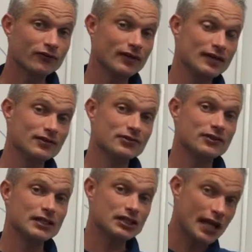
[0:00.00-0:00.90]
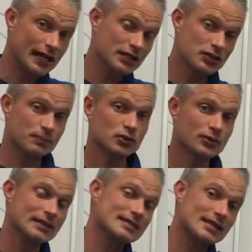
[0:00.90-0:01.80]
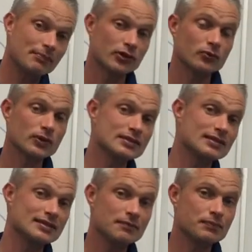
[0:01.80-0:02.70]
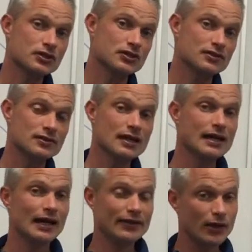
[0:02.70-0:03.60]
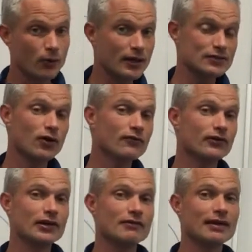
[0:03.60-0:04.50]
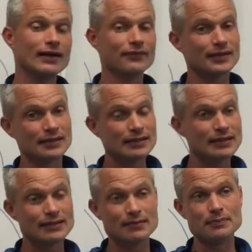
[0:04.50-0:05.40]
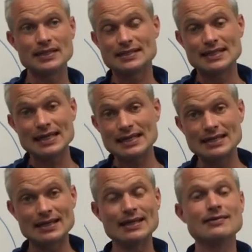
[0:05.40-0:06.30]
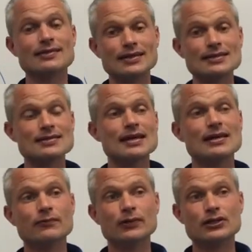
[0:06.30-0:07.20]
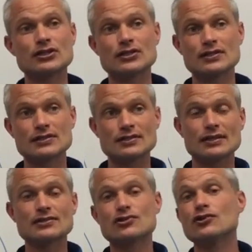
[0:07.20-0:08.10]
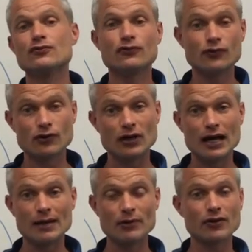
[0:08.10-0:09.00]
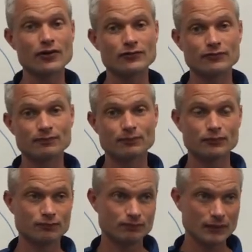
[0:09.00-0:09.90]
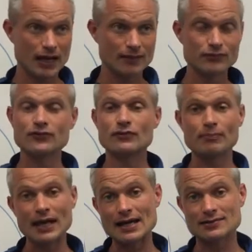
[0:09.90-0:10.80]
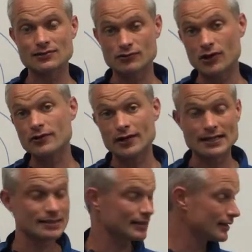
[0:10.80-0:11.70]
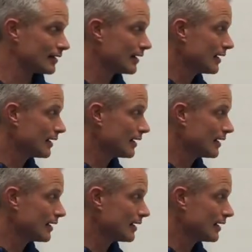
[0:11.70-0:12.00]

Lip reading: 15-degree change between summer and winter temperatures, and they're always hovering around the mid-teen areas, which is good for a lot of different plants to grow nicely,